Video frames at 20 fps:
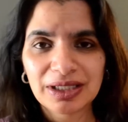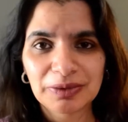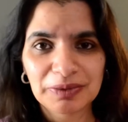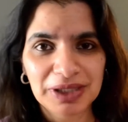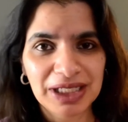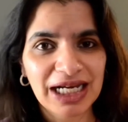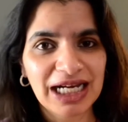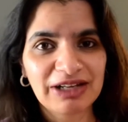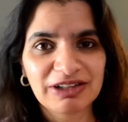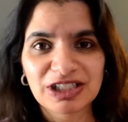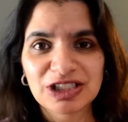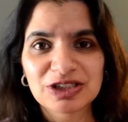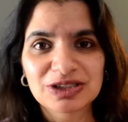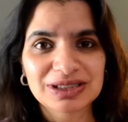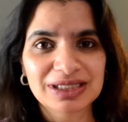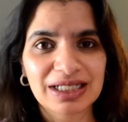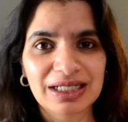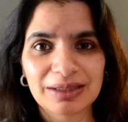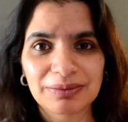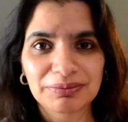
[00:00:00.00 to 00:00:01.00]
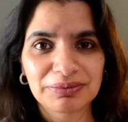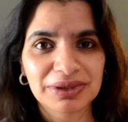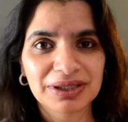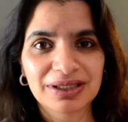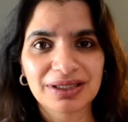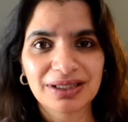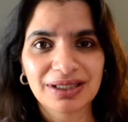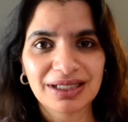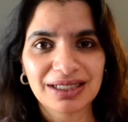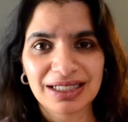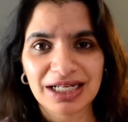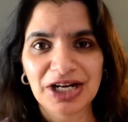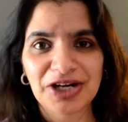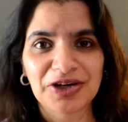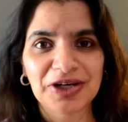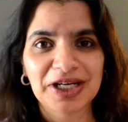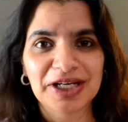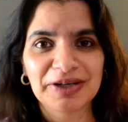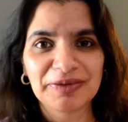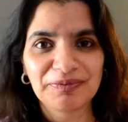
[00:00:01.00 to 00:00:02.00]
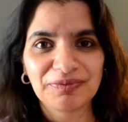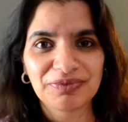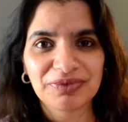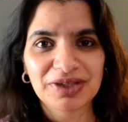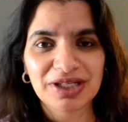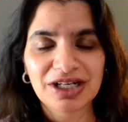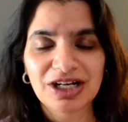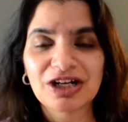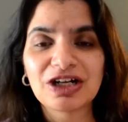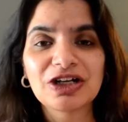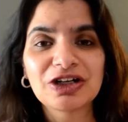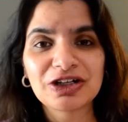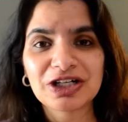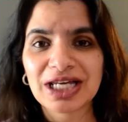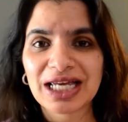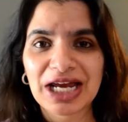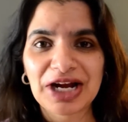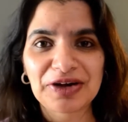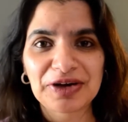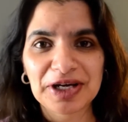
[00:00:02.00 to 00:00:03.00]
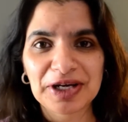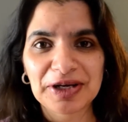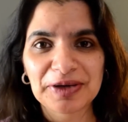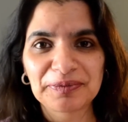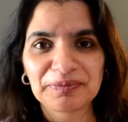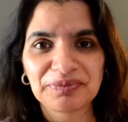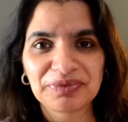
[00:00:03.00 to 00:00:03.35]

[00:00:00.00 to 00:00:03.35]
We had to set up an area, a learning area.